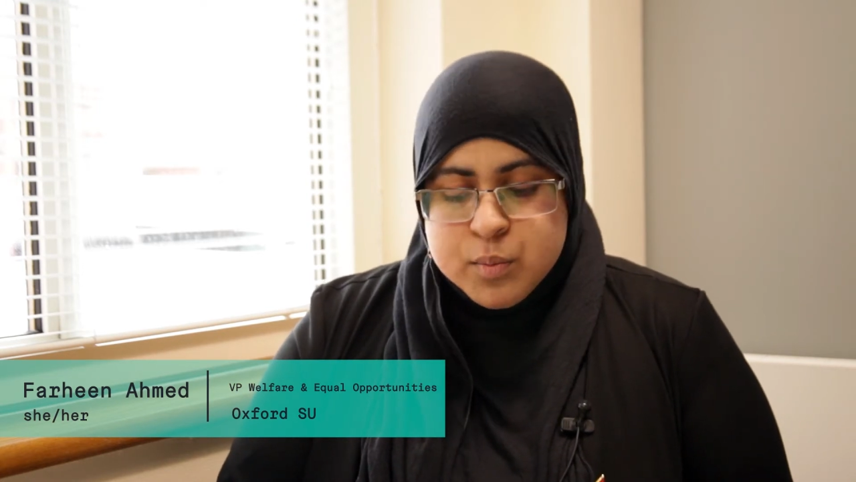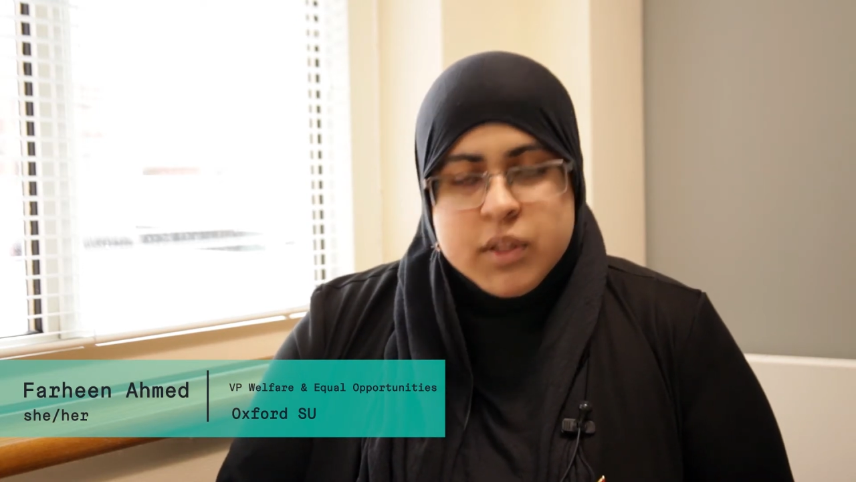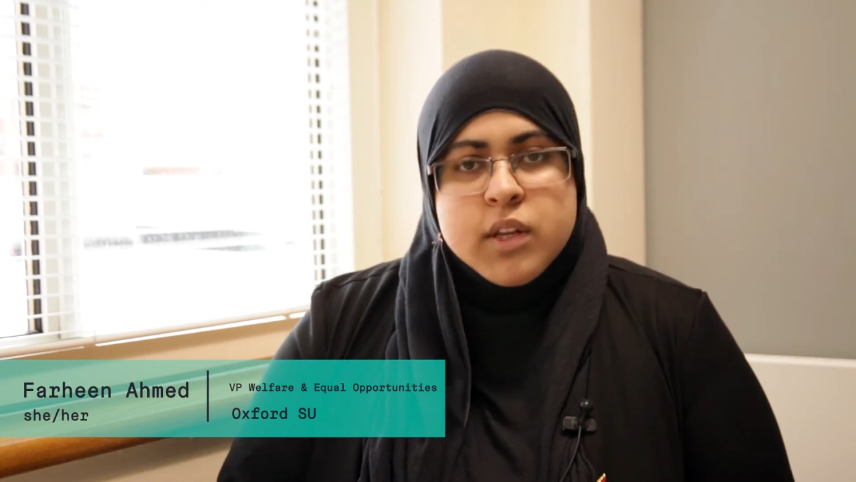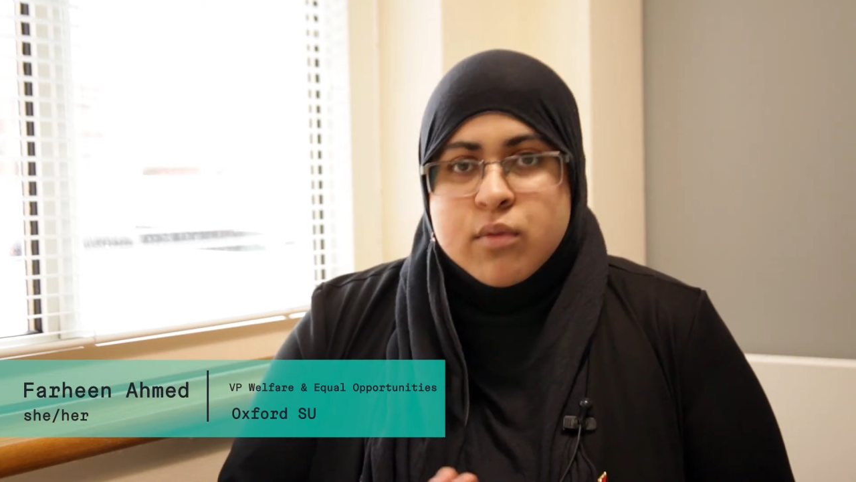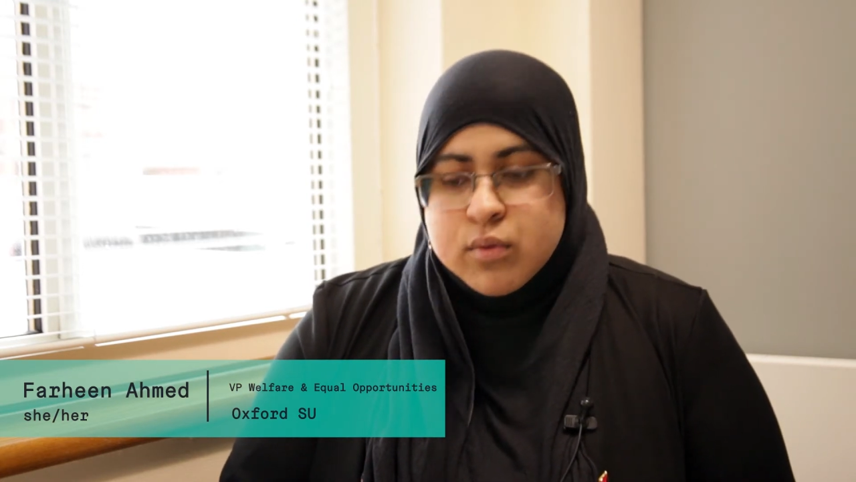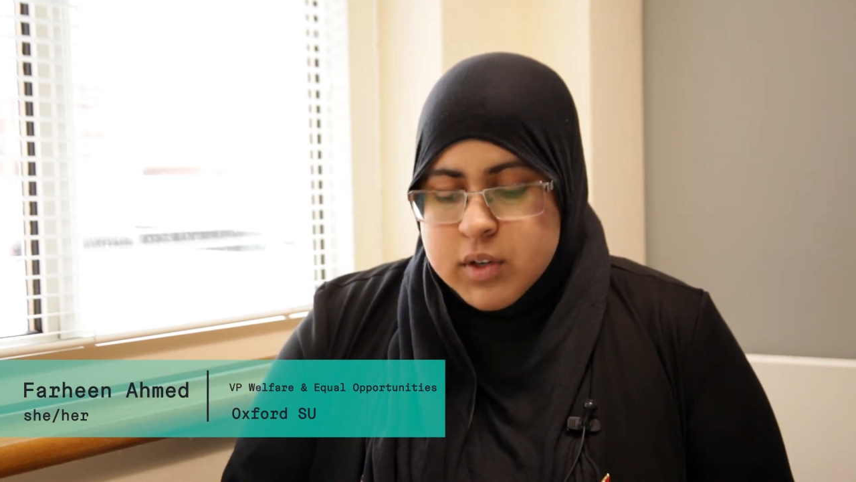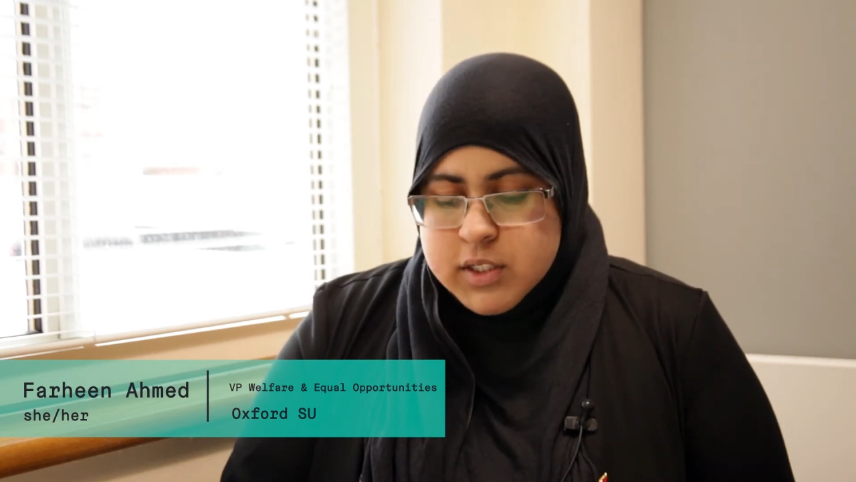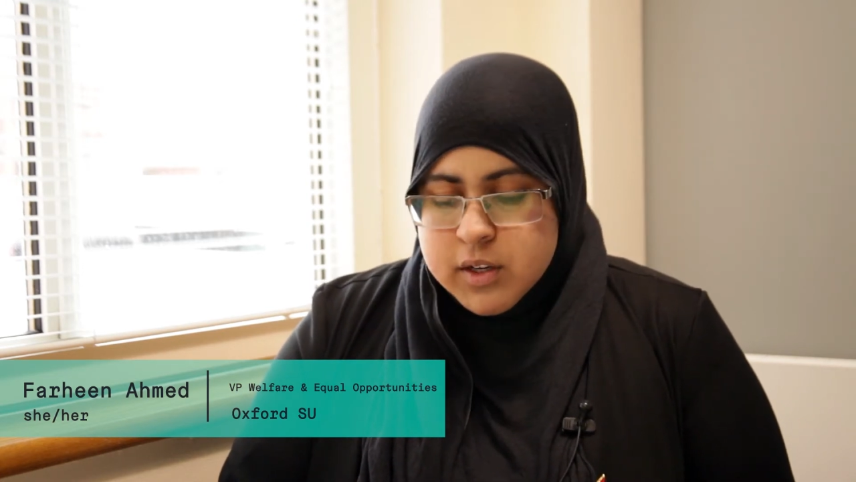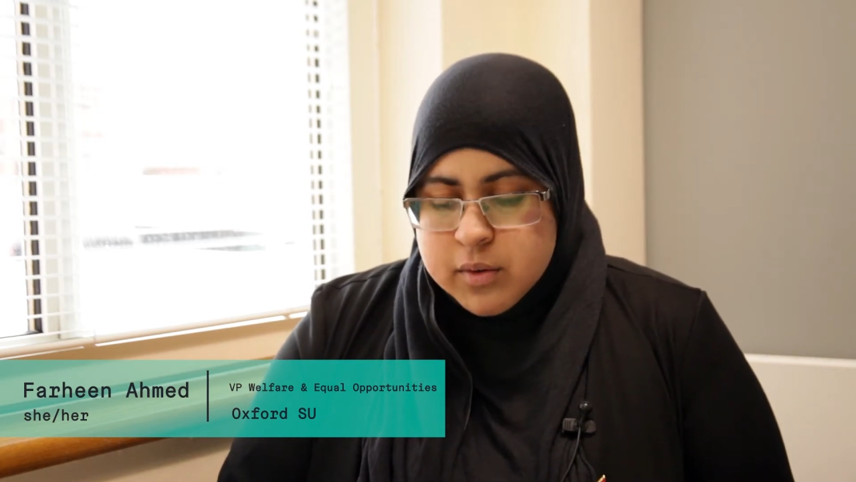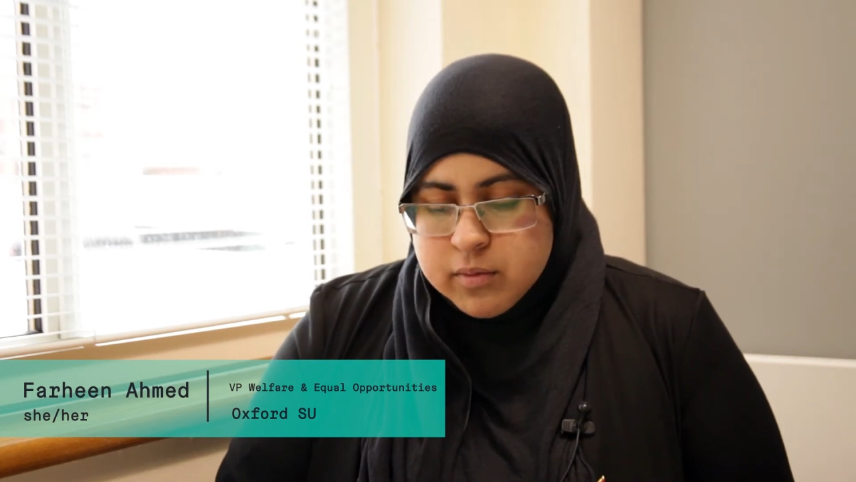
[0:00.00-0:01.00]
but they're all
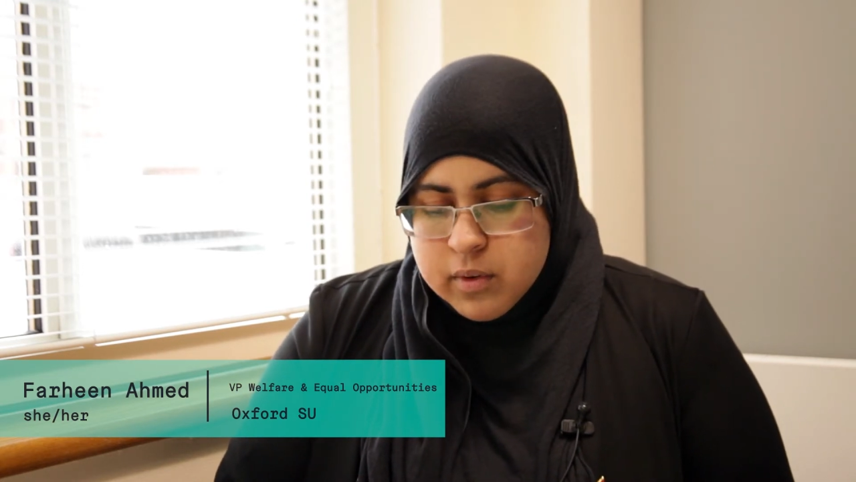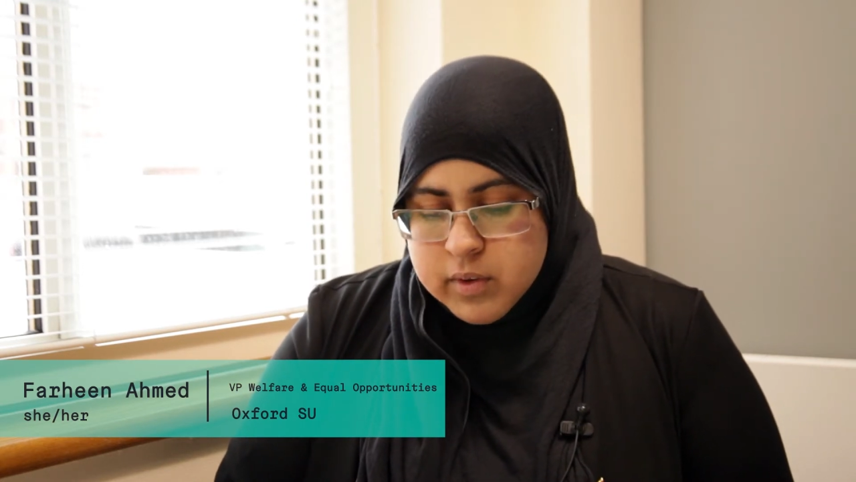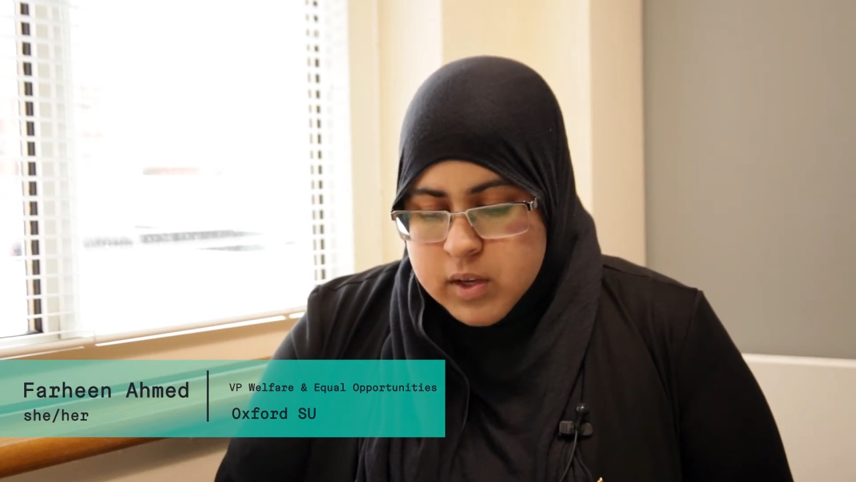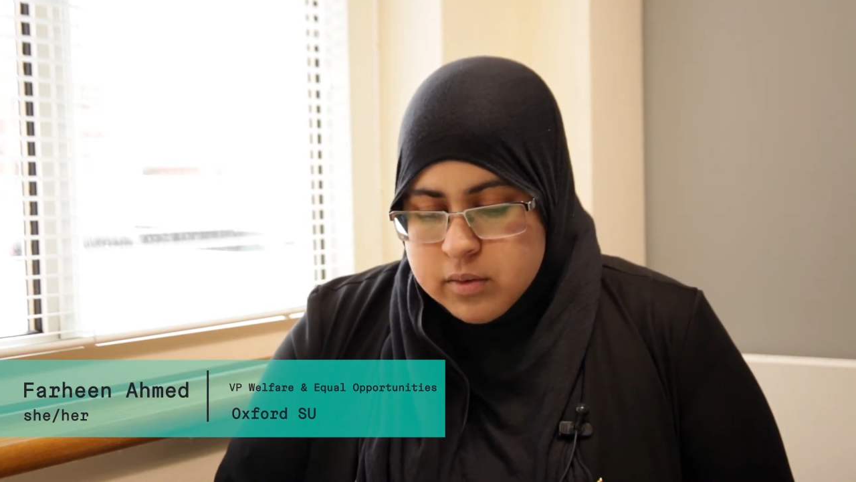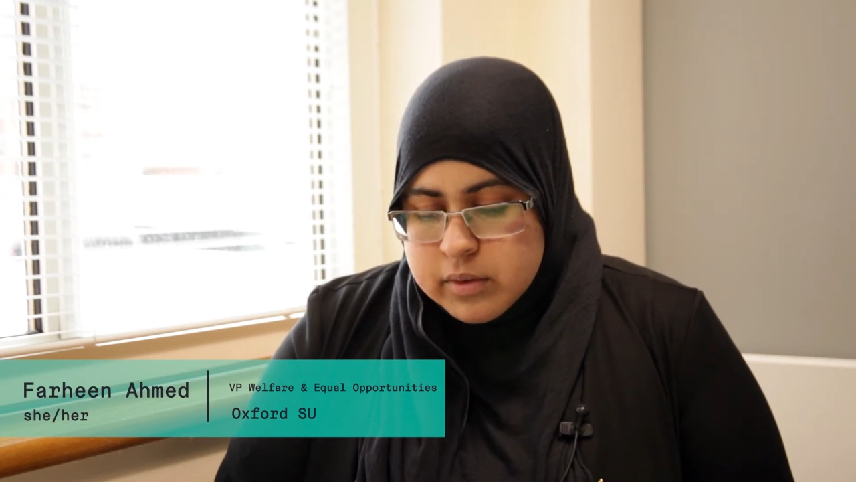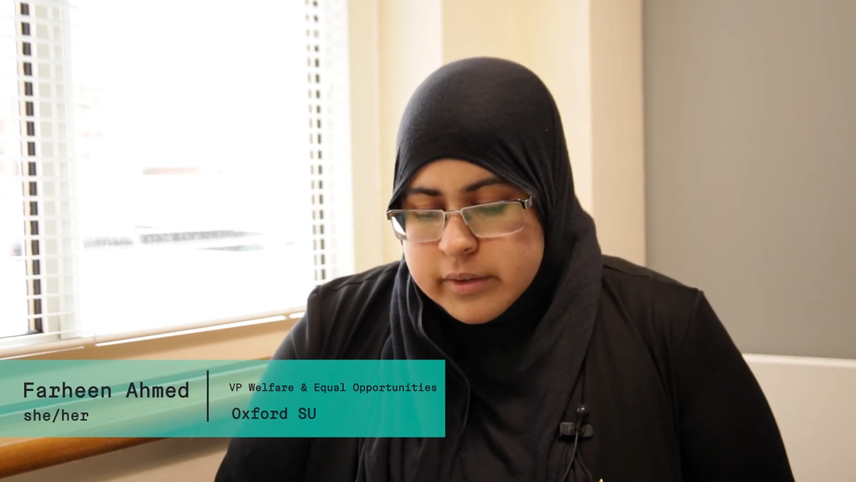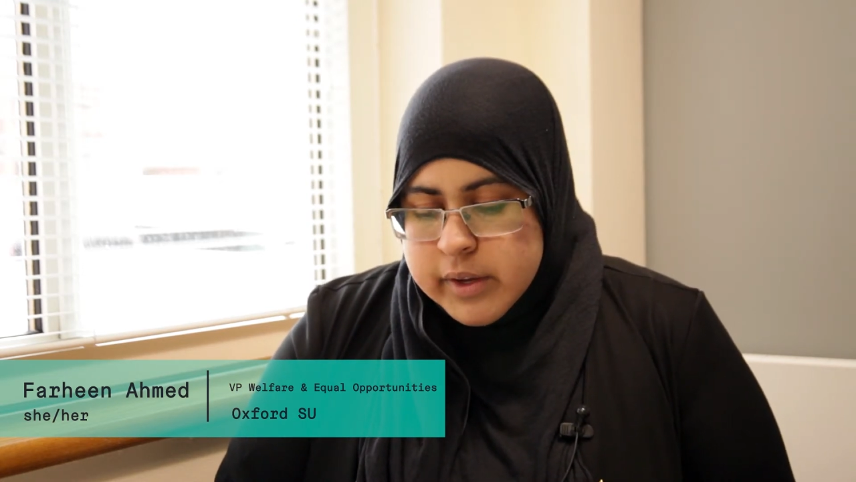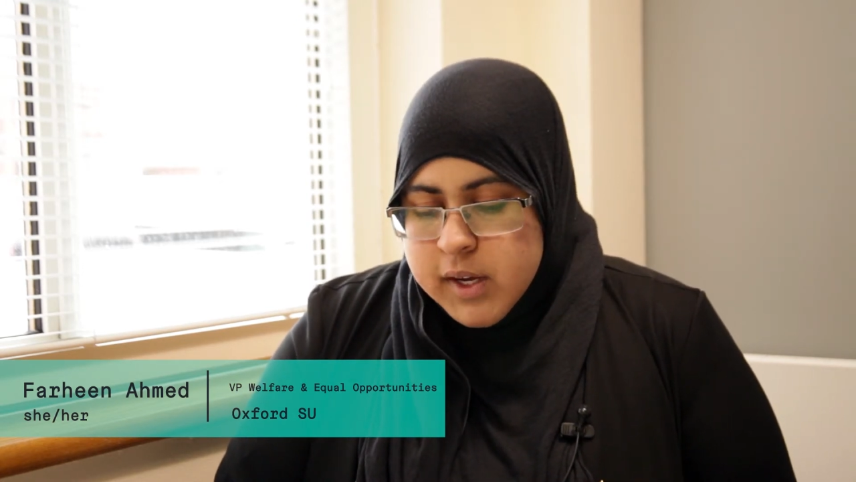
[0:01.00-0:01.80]
undergoing reviews.